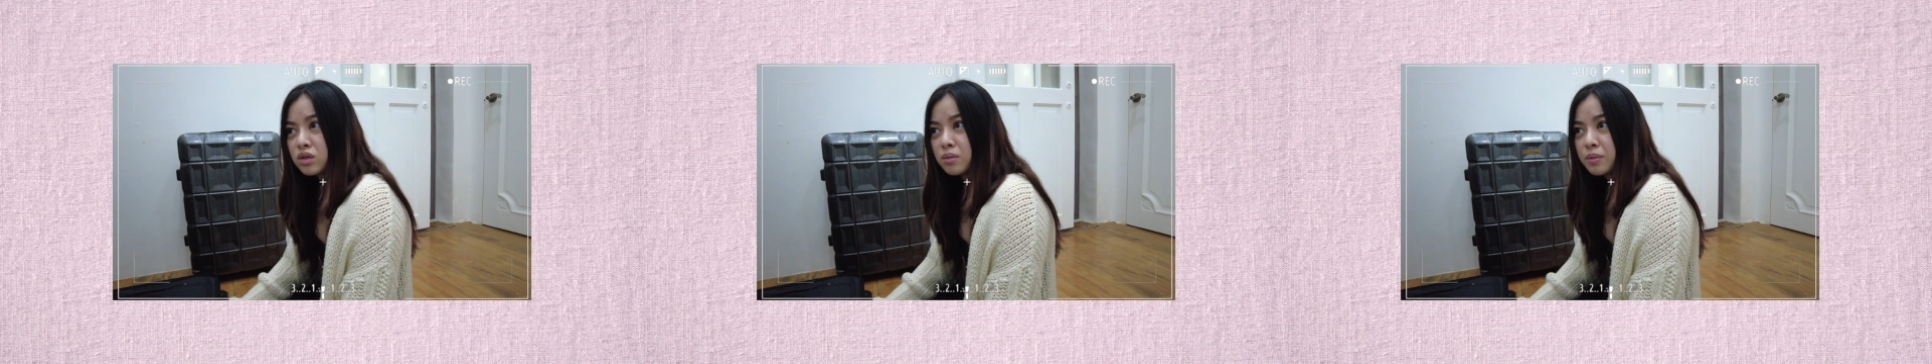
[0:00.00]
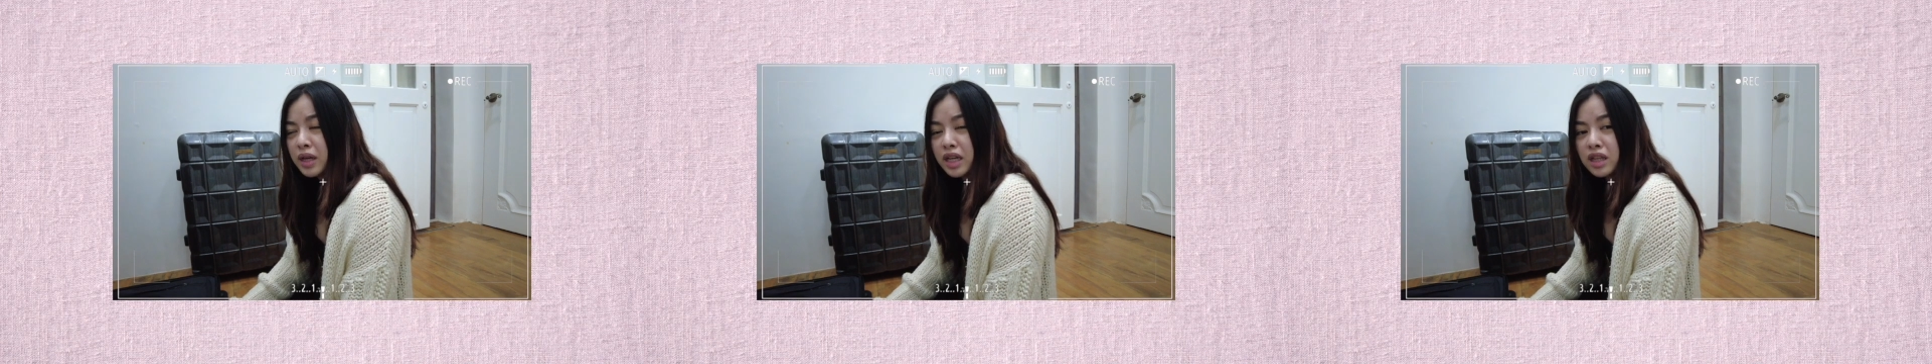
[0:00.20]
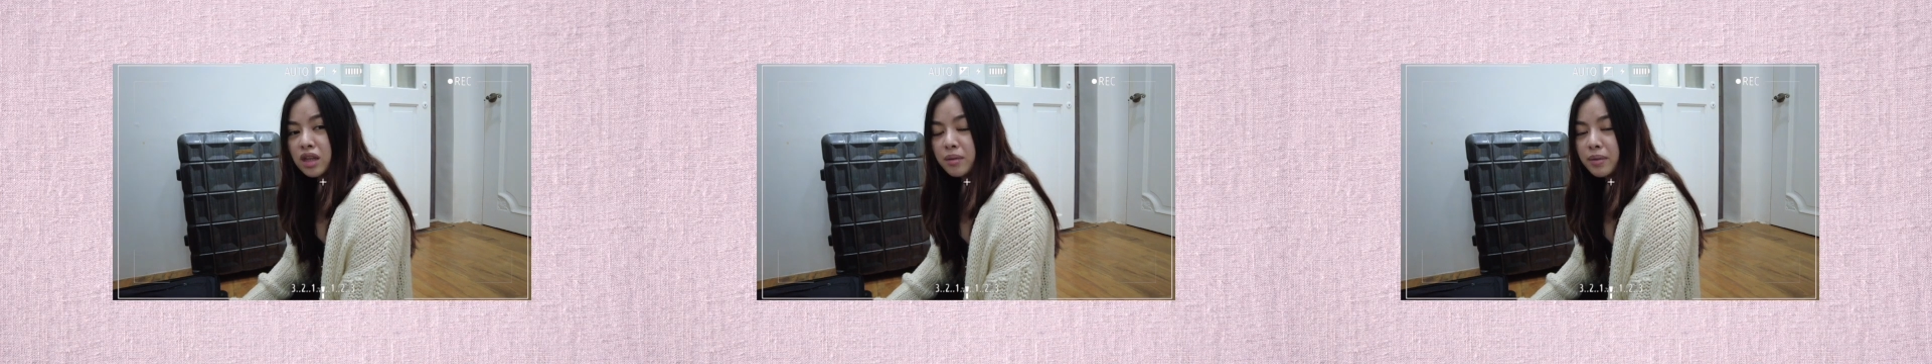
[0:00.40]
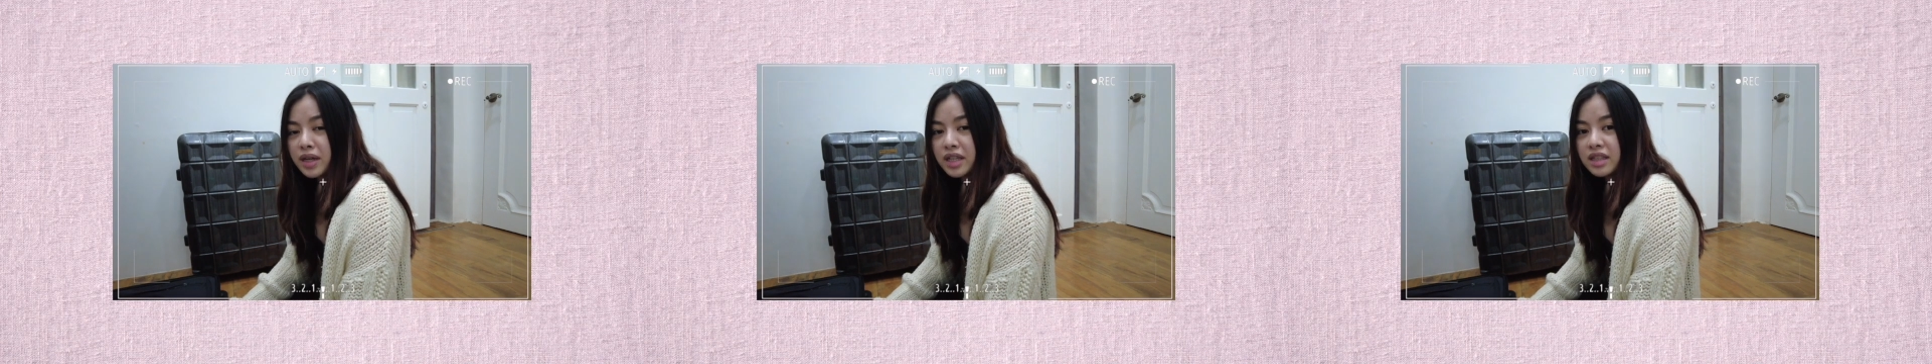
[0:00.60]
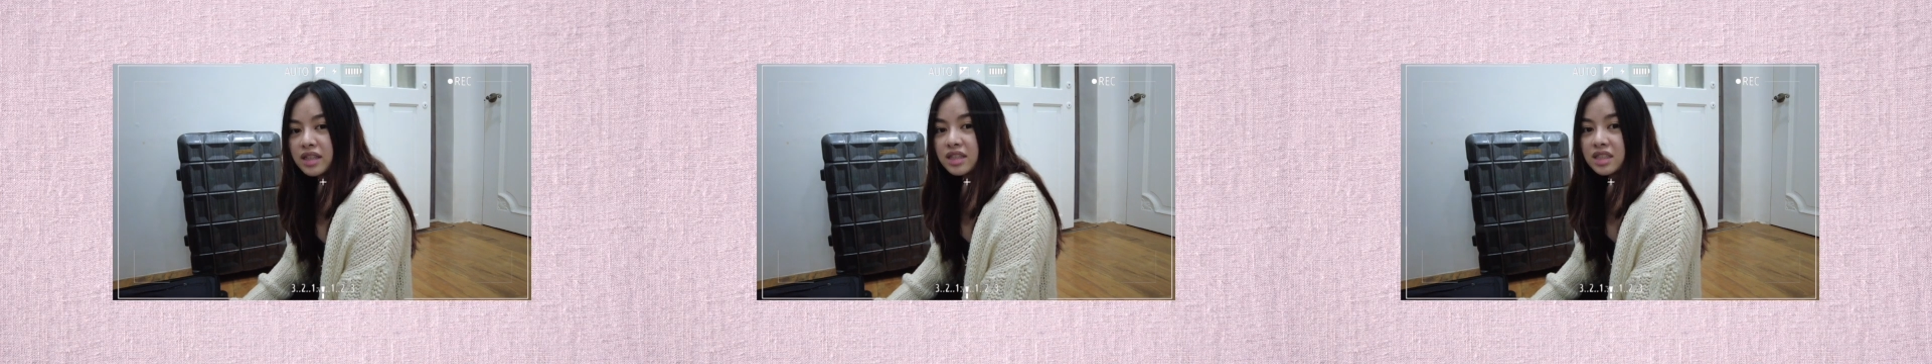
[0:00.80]
to bring
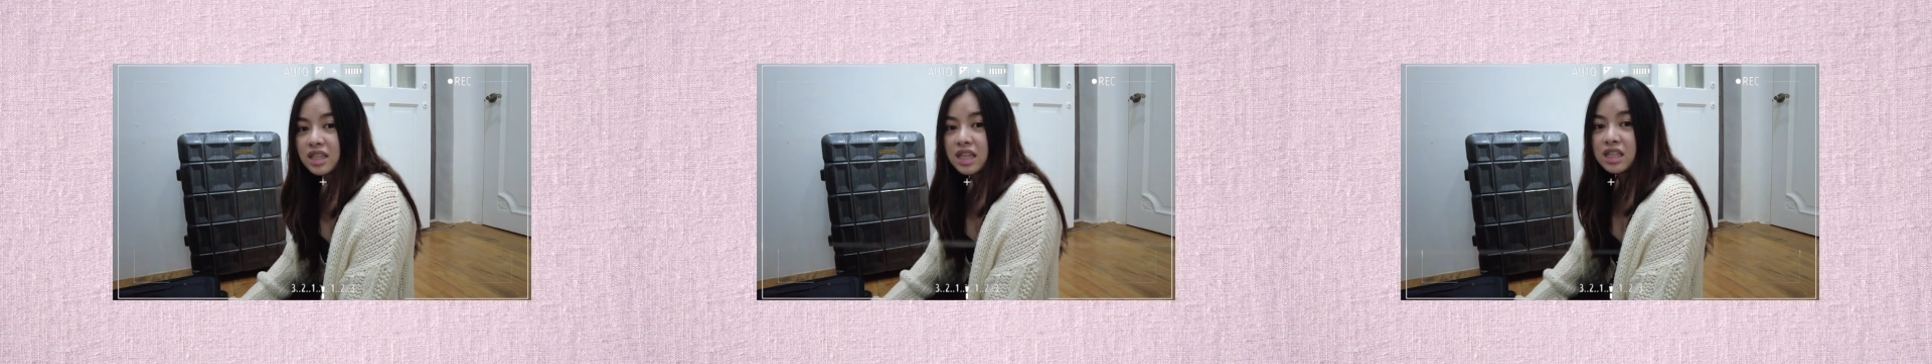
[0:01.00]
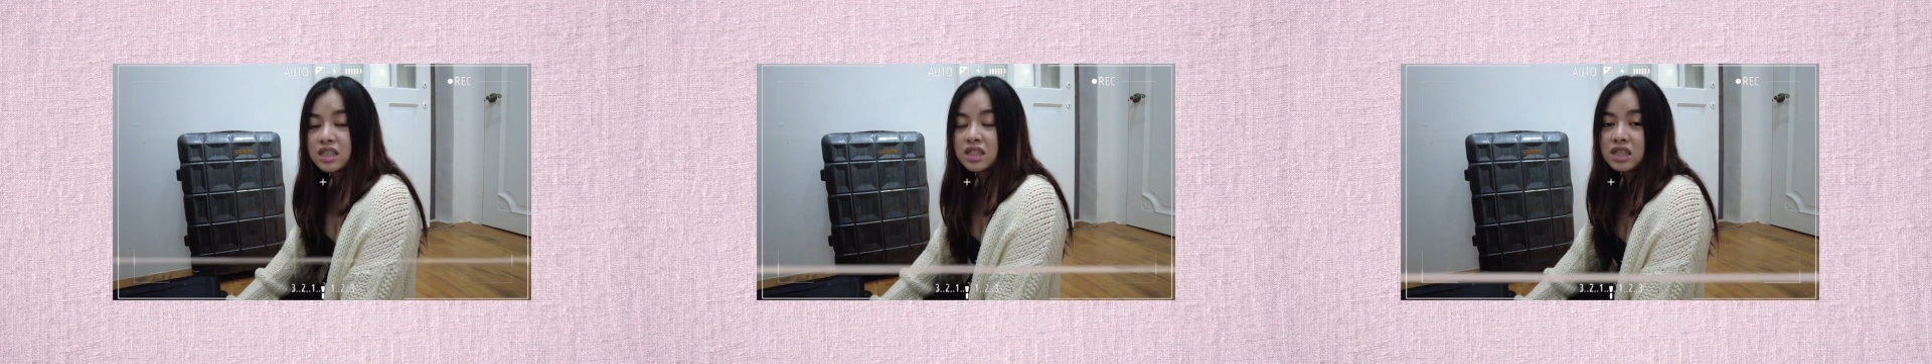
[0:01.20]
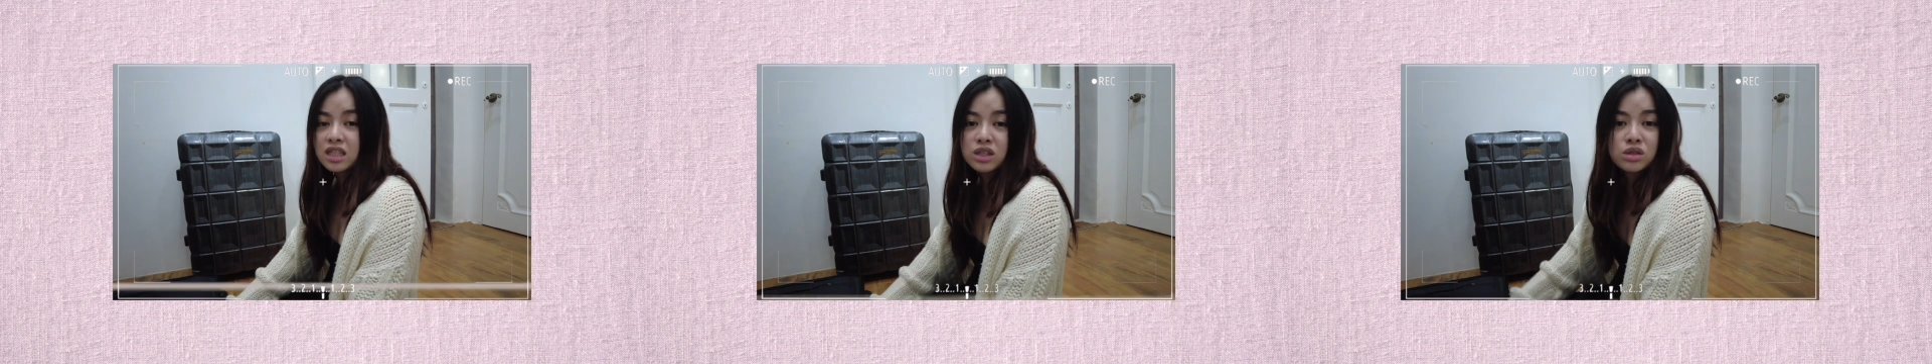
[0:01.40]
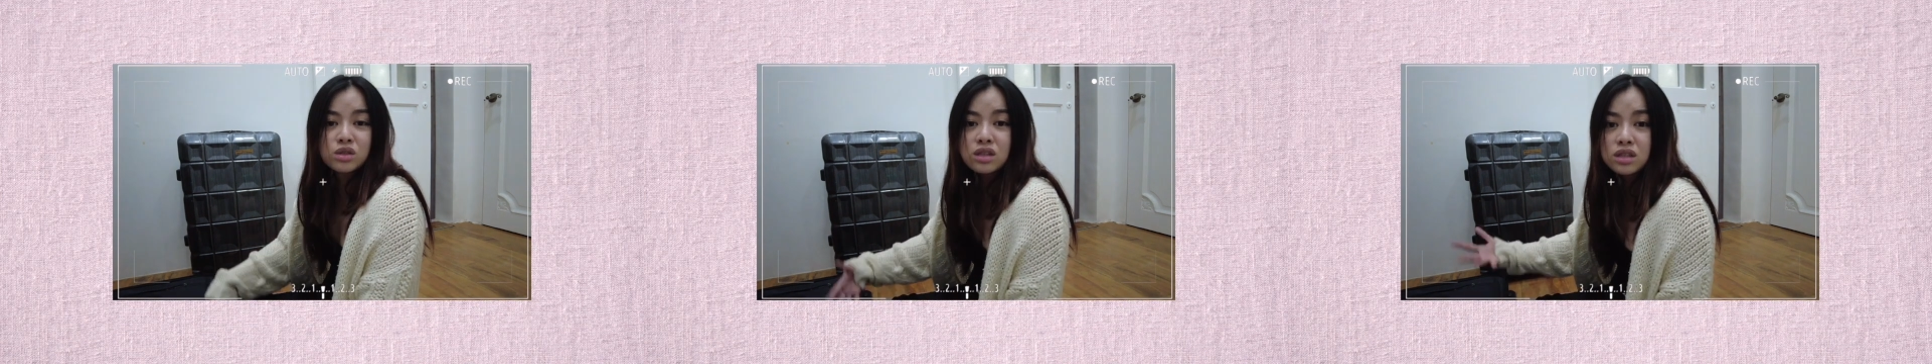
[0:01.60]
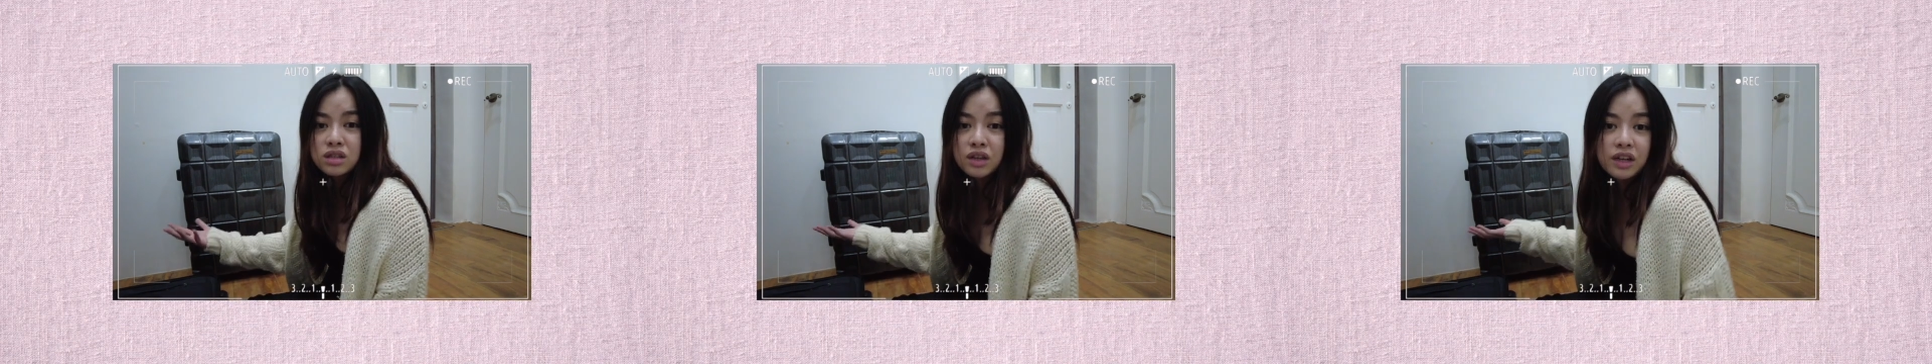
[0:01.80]
naman since it's
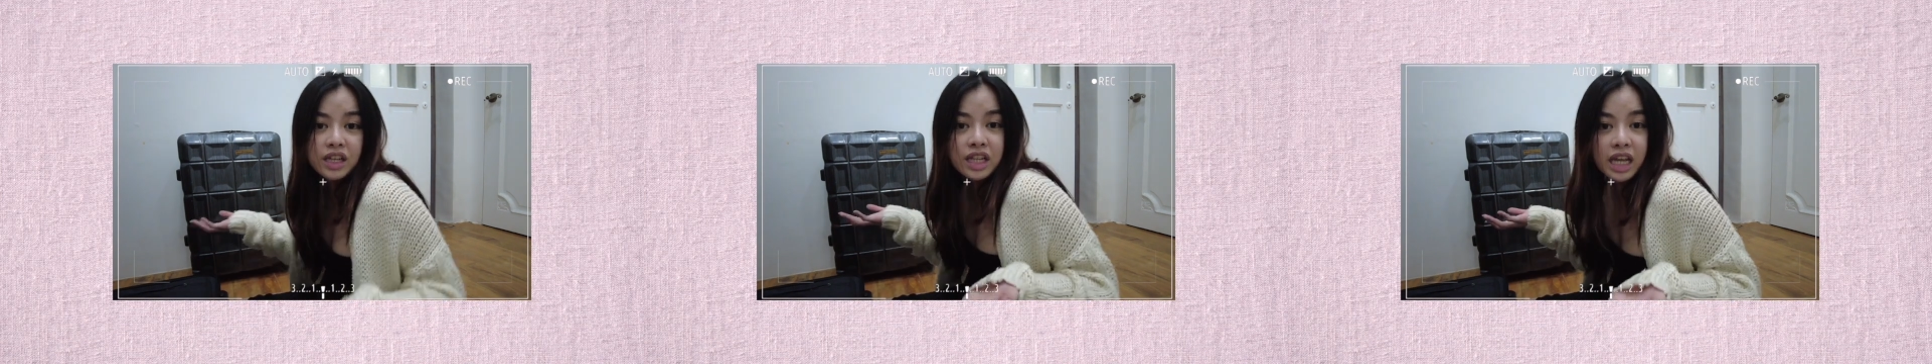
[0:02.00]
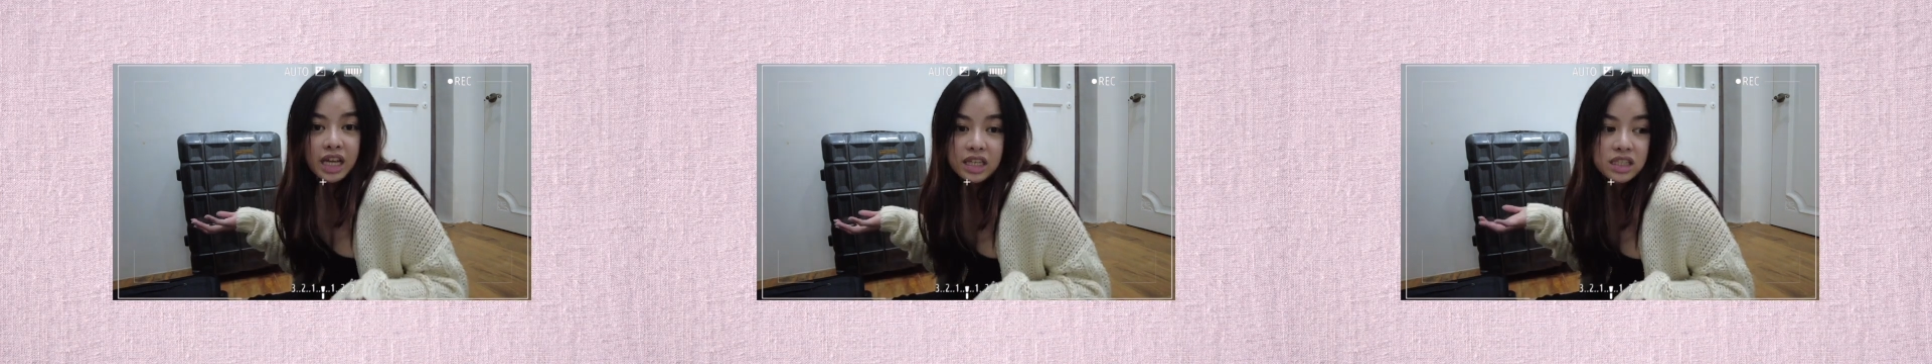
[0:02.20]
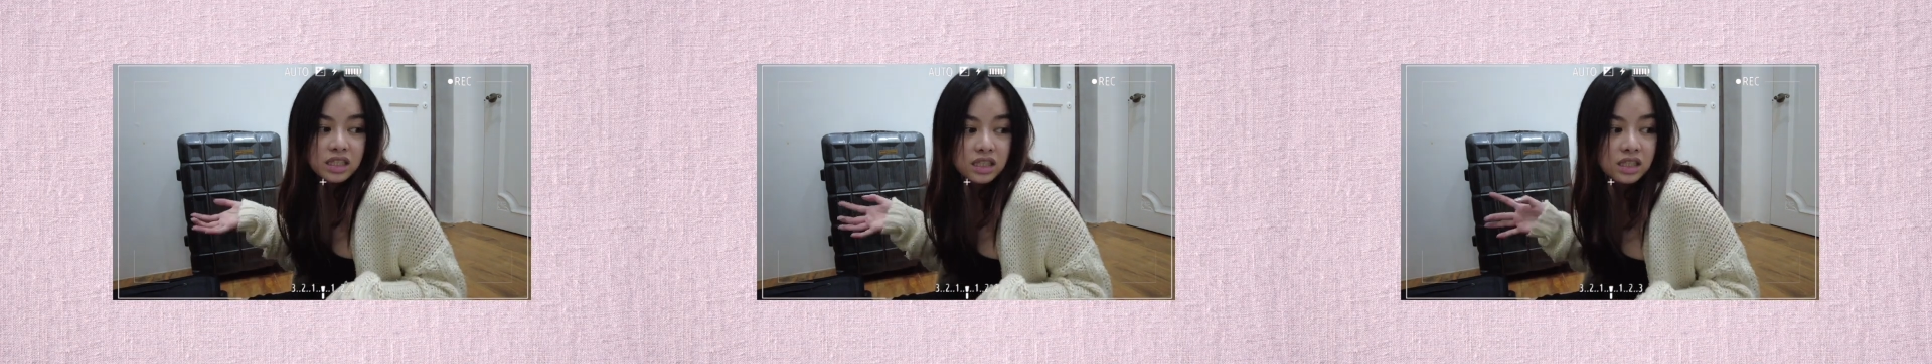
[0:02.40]
just 3 days,